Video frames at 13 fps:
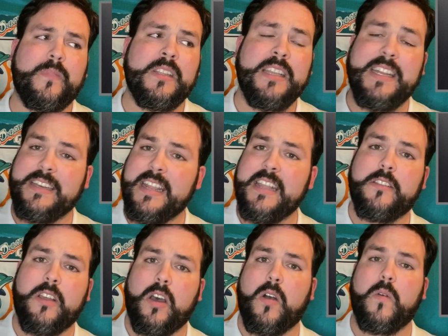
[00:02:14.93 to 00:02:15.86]
he
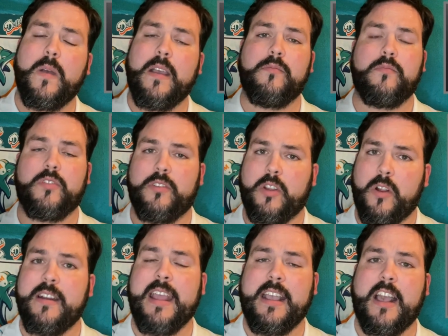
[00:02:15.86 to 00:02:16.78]
did, though,
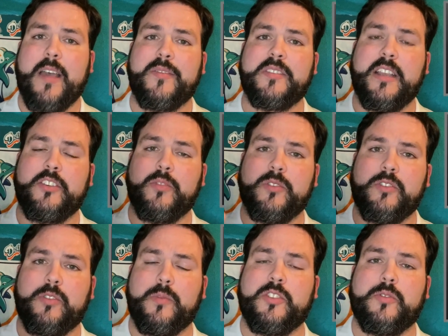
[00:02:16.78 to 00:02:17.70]
during that conversation,
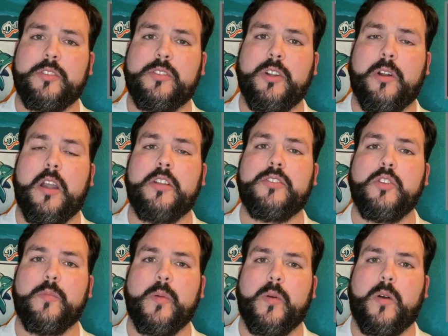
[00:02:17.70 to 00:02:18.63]
which was during the
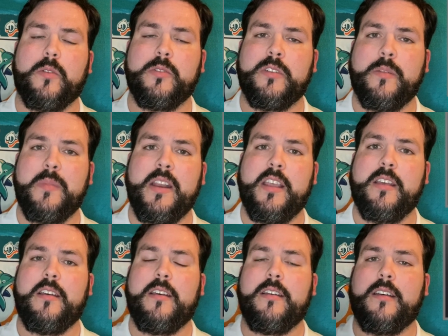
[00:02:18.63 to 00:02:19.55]
Super Bowl, during the
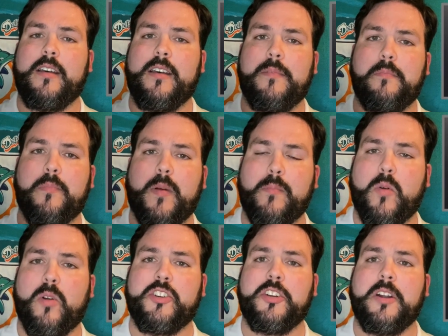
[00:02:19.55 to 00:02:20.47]
media uh,
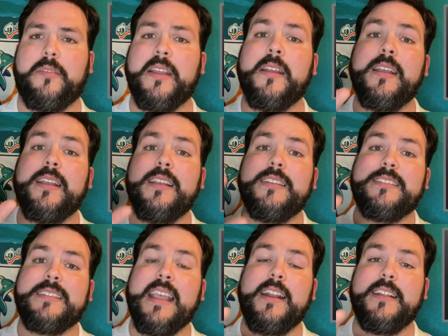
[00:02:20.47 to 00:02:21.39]
portion of it,
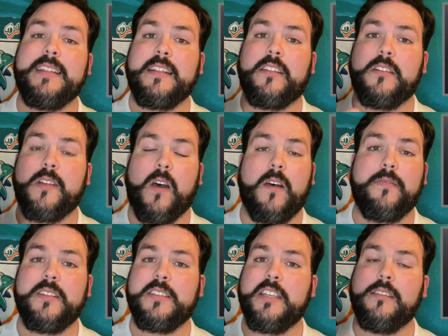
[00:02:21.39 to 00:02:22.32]
stated that the
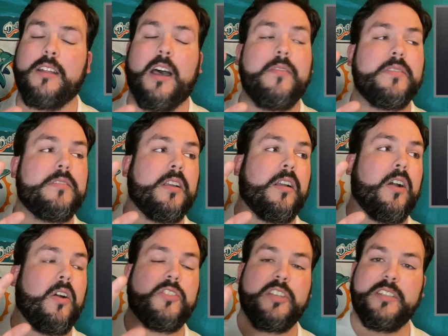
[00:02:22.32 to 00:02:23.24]
Dolphins, he loves the
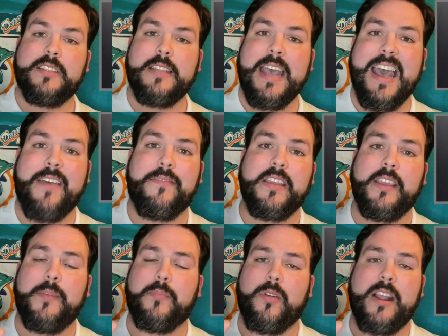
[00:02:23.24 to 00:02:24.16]
coaching staff.
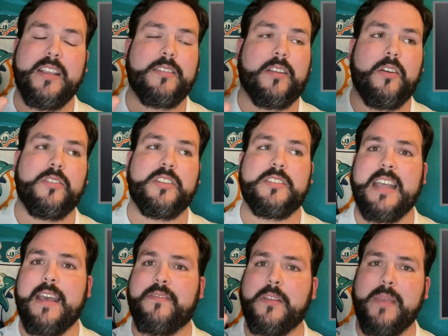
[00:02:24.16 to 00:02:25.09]
He praised the coaching
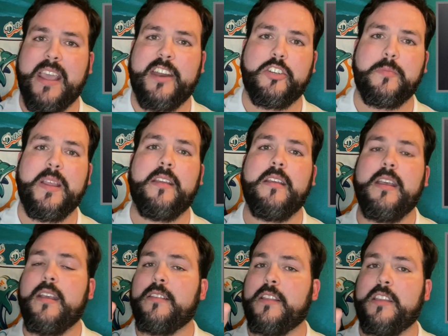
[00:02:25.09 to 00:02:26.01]
staff, the management,
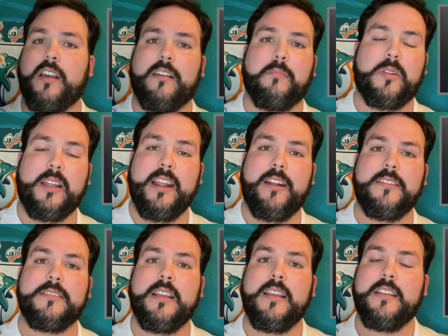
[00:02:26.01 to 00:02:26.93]
the young
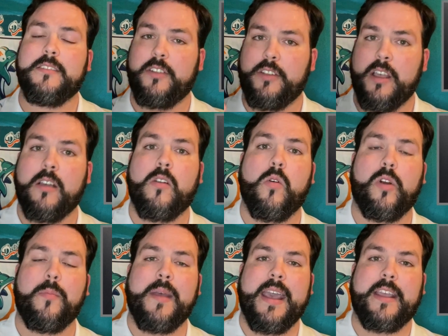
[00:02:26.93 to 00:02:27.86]
players, the young
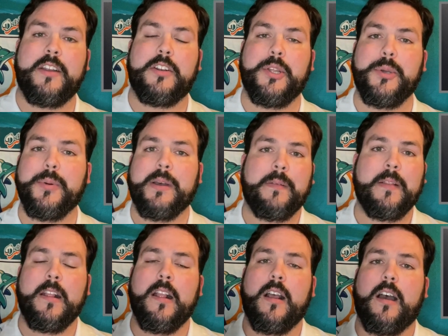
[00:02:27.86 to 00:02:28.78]
quarterback, and Tua.
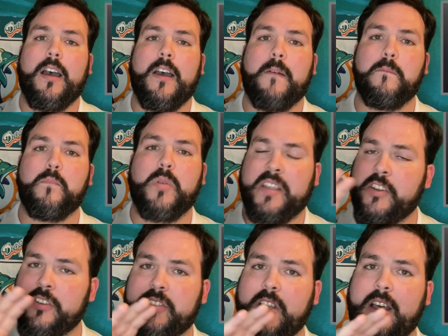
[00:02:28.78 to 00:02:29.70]
Um, but
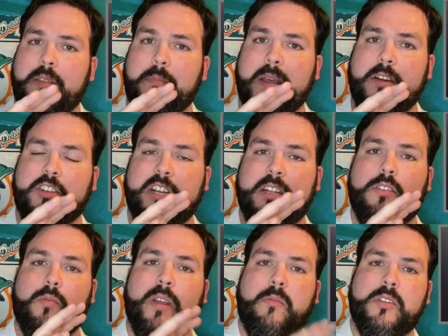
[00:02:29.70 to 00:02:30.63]
he just saw the better
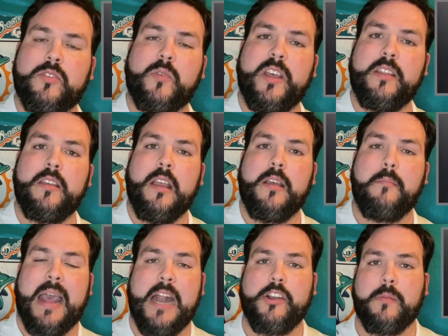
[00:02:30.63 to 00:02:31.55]
chance to win was with
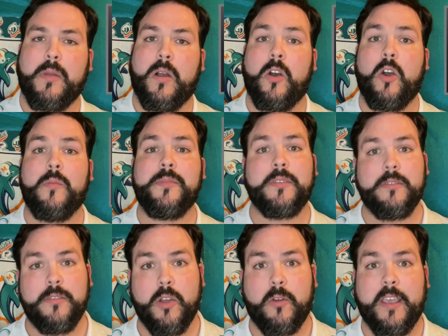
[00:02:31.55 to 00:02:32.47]
Patrick Mahomes.
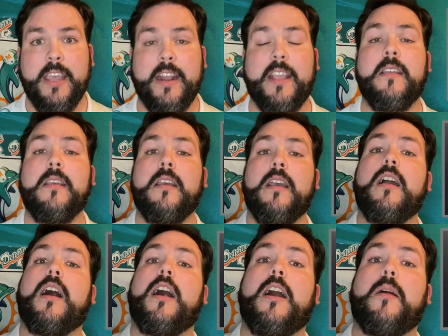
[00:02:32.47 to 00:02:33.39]
No kidding.
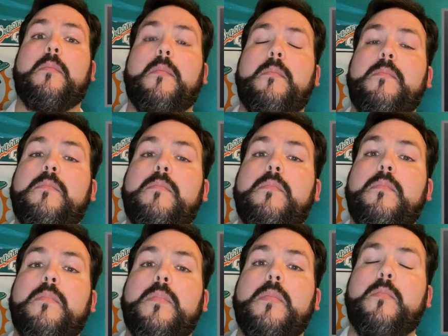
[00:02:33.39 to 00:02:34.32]
Um,
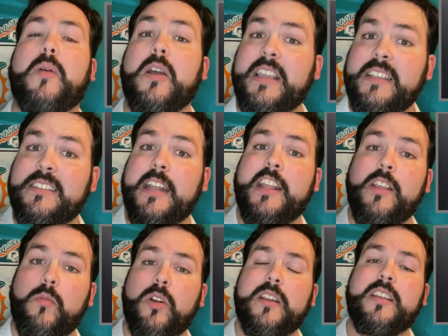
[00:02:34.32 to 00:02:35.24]
but he said
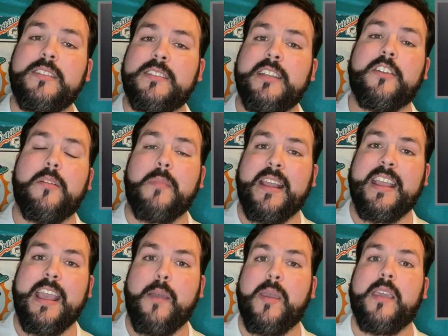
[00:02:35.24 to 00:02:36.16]
he would consider
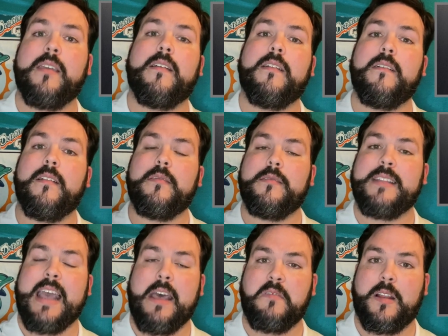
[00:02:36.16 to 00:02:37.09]
Miami
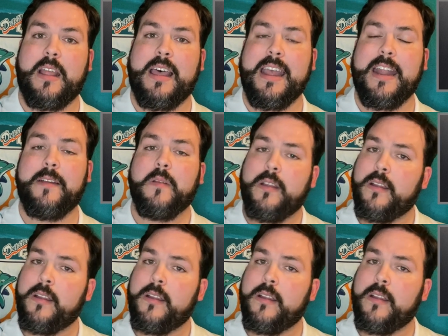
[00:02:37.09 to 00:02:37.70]
down the line.